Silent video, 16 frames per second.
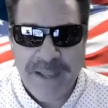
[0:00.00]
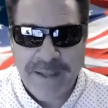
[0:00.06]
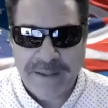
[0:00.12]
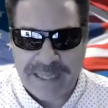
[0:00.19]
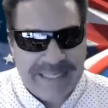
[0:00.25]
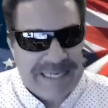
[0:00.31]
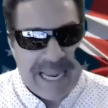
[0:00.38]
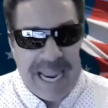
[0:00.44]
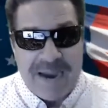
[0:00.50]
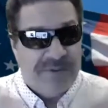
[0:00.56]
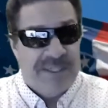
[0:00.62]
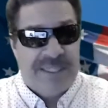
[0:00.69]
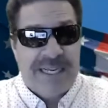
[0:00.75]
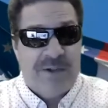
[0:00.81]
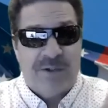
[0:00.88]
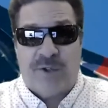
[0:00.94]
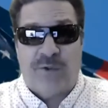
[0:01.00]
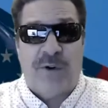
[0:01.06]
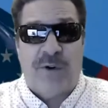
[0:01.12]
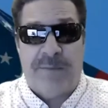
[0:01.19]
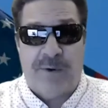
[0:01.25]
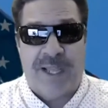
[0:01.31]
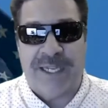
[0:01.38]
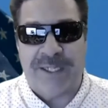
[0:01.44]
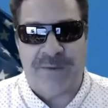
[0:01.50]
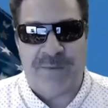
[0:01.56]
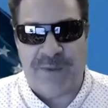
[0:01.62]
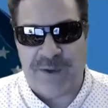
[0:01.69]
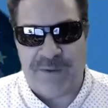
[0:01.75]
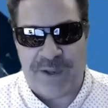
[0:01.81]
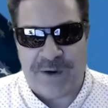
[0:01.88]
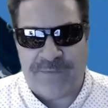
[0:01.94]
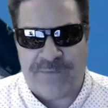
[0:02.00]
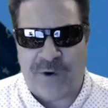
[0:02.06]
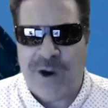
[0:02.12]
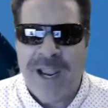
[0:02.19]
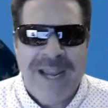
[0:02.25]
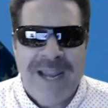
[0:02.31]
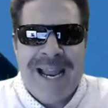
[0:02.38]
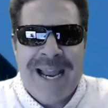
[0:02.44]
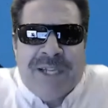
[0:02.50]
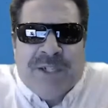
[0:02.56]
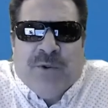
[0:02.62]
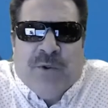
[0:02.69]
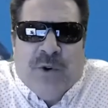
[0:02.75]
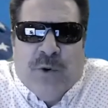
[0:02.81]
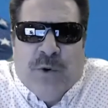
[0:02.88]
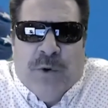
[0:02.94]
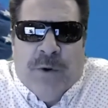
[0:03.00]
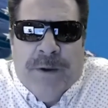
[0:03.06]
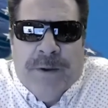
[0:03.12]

Like every single streamer, that's what they're there for. Not true.